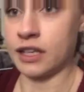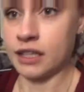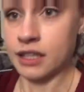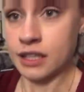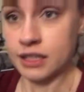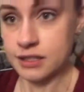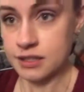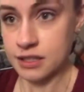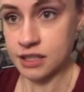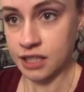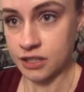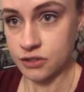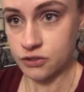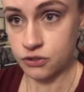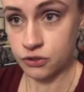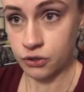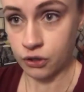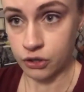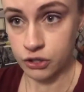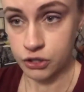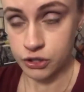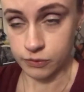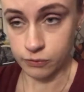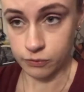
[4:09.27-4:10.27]
has an
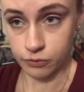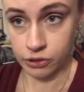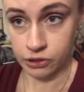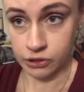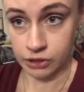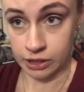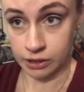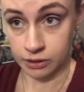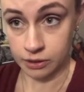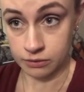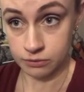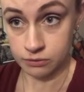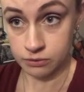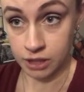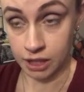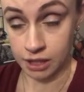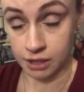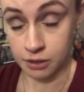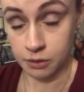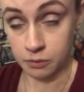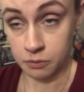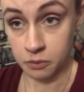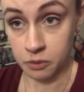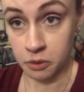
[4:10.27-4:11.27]
instruction for how, how
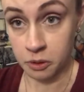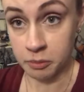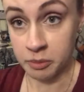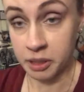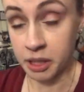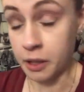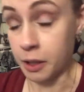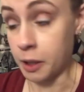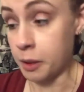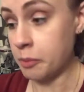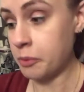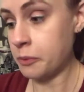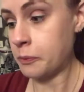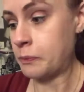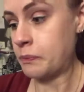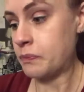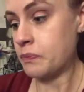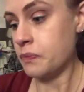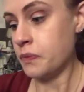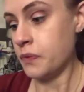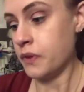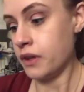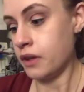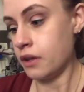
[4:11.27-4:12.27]
to warm it up.
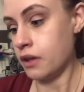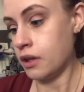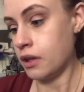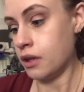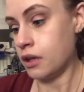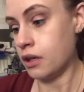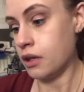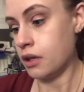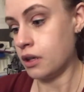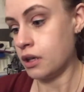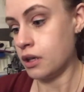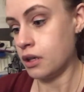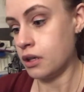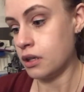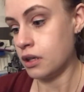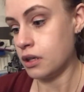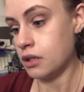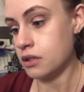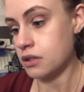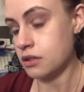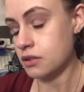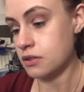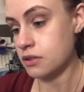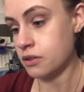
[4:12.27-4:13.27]

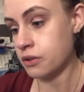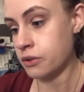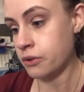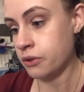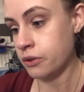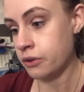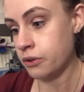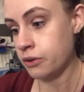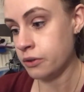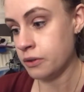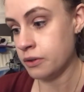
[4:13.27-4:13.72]
So,